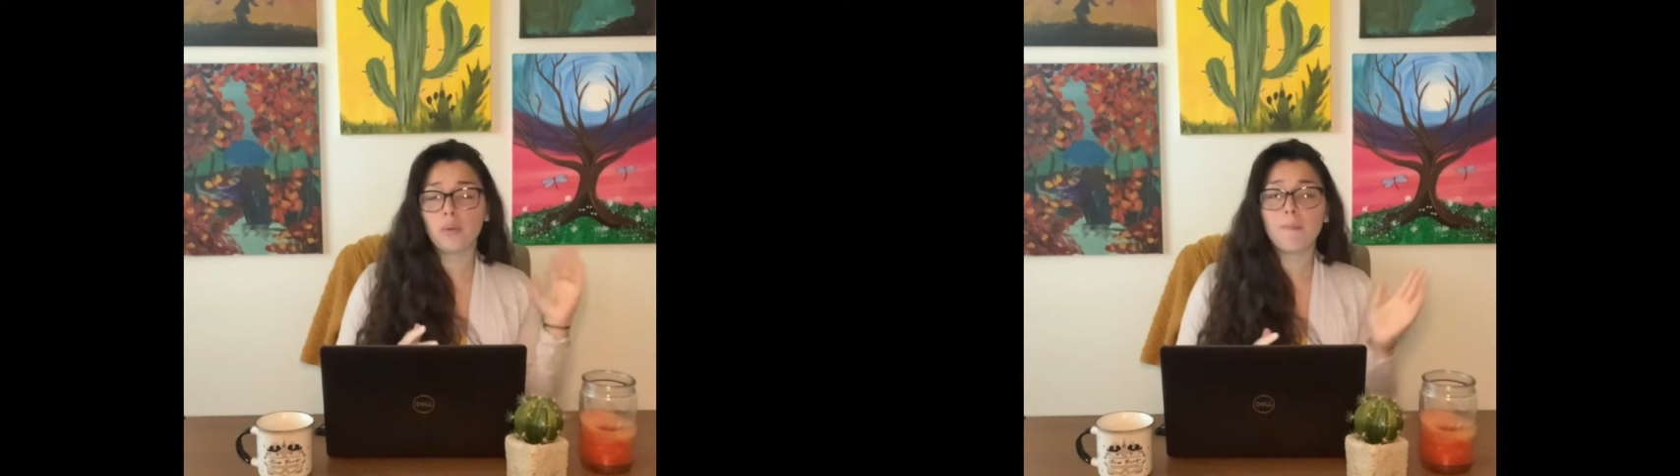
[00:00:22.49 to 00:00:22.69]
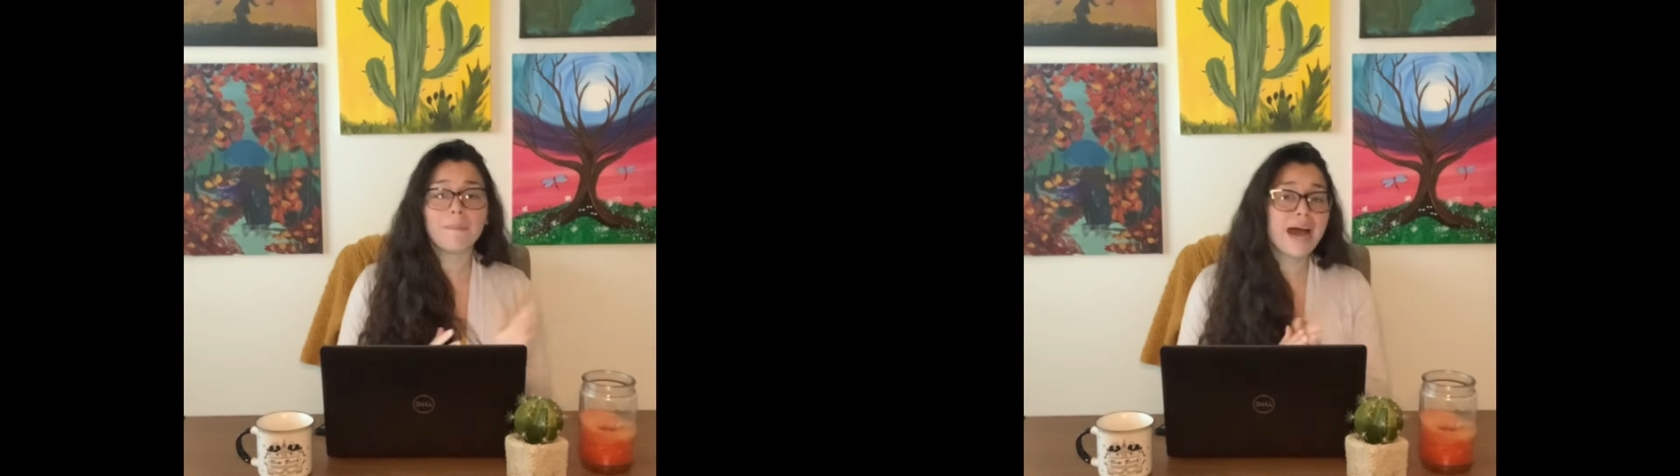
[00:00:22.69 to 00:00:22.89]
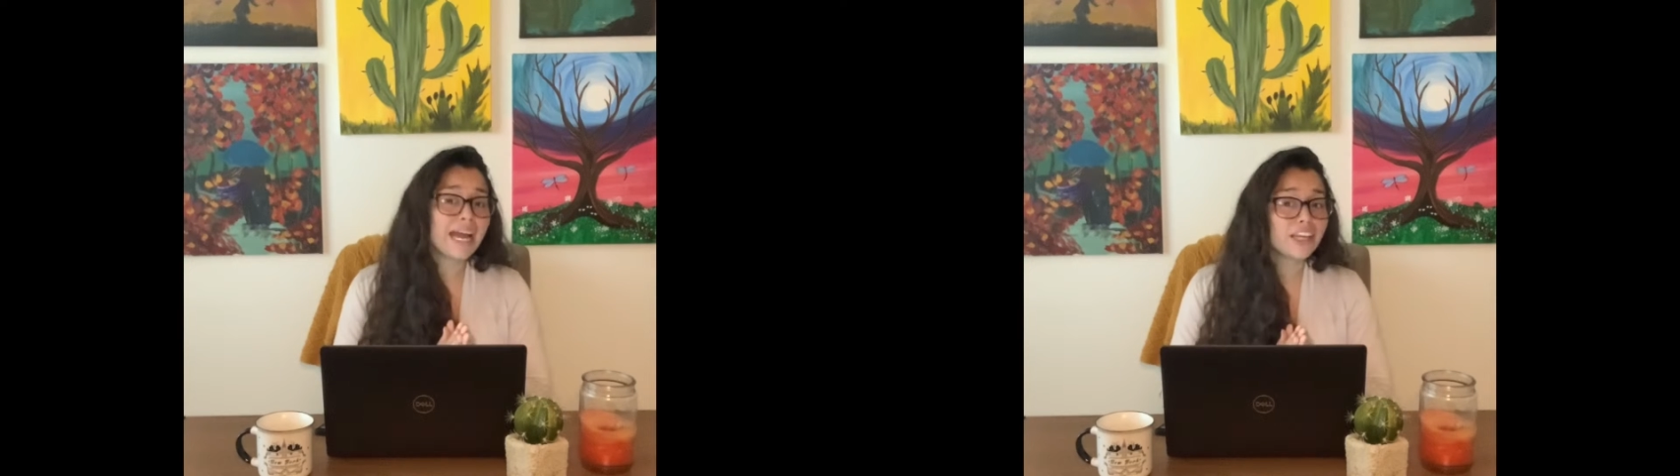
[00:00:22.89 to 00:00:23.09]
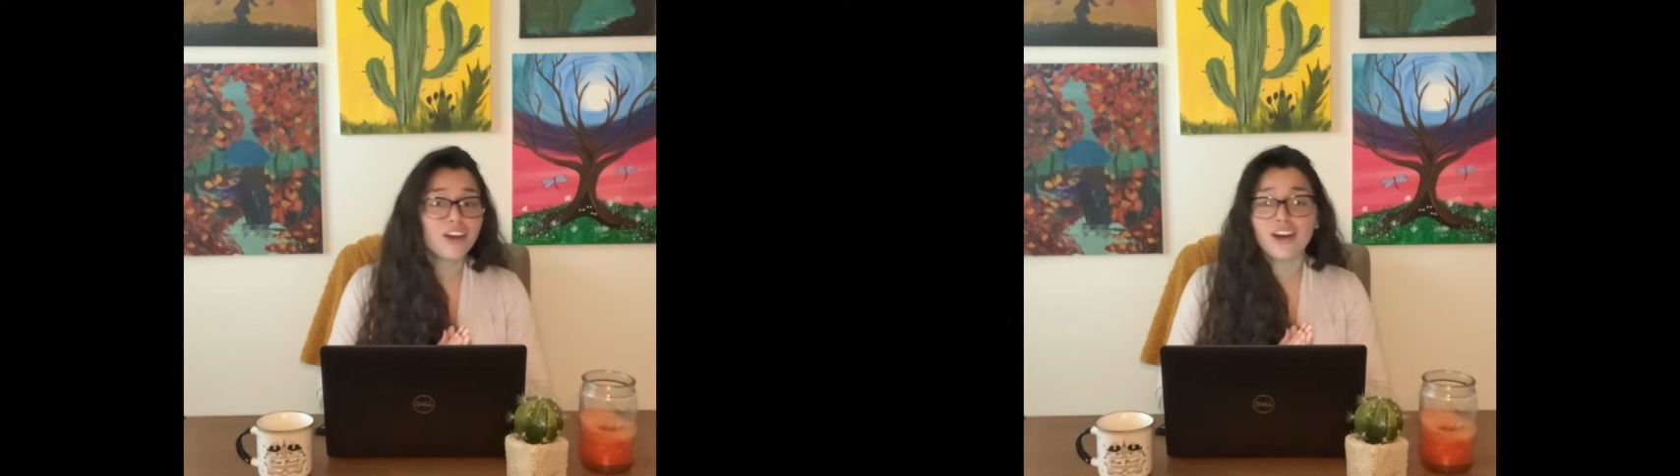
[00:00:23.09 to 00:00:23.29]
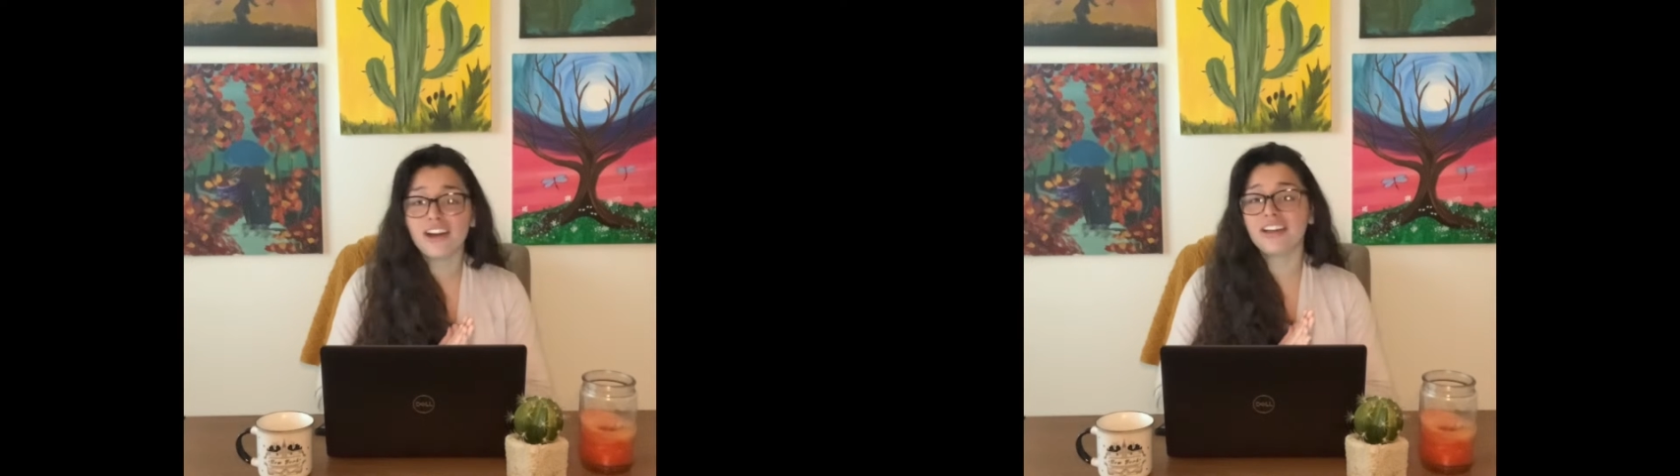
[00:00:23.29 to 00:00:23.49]

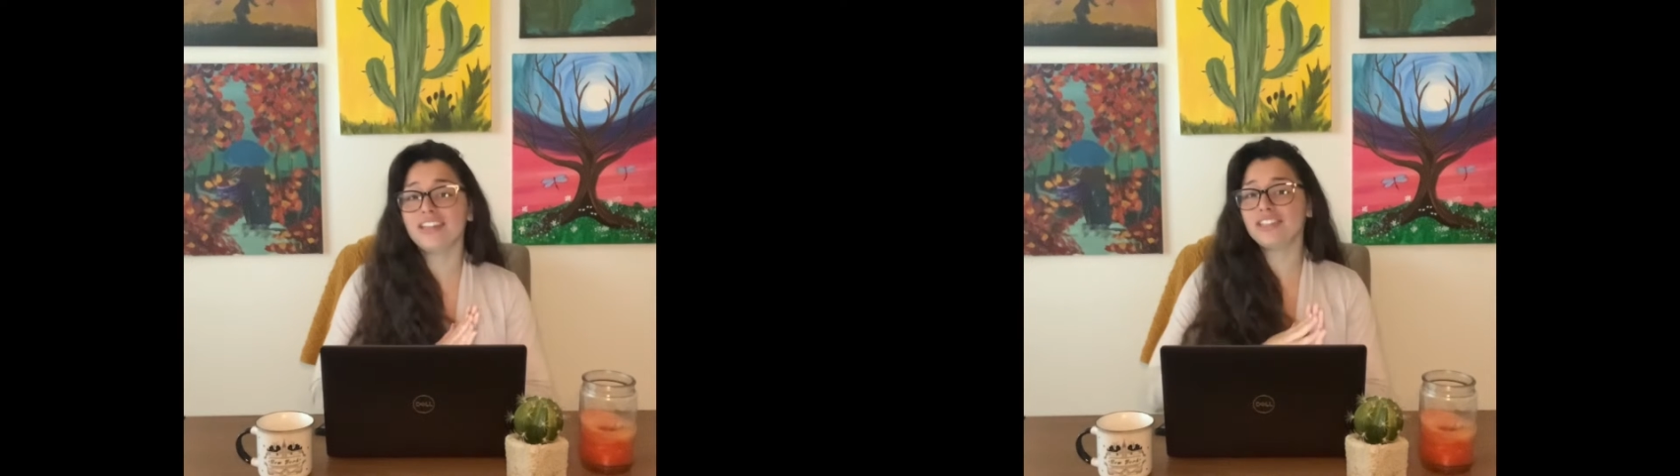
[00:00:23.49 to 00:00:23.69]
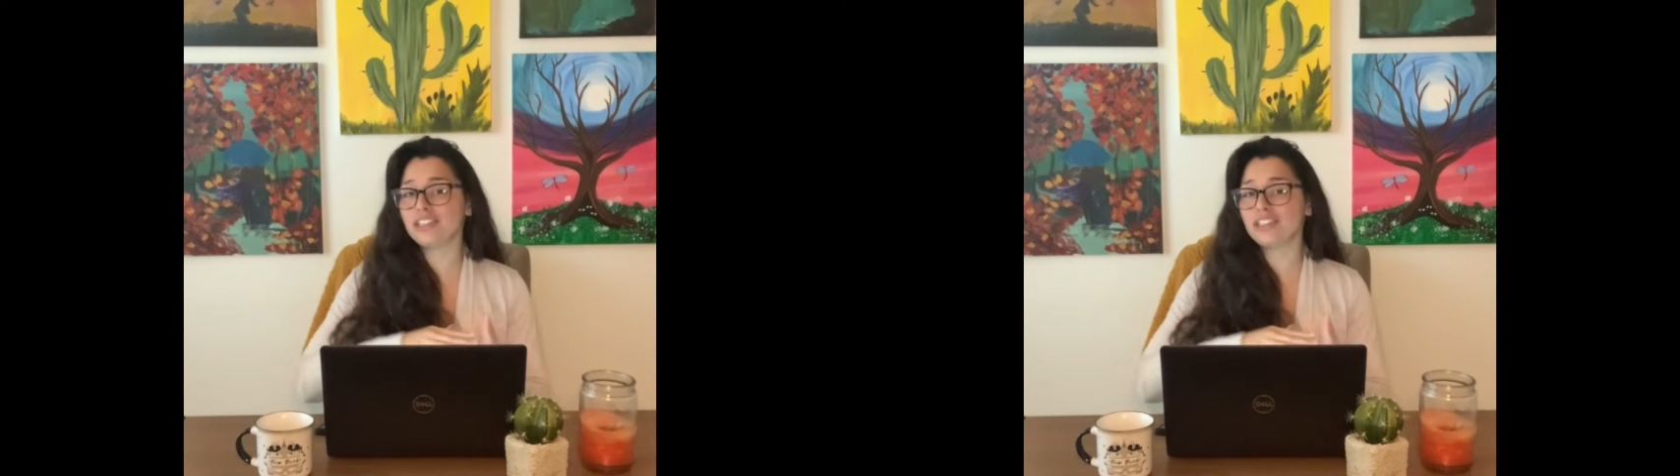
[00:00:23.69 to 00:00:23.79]
Mayan,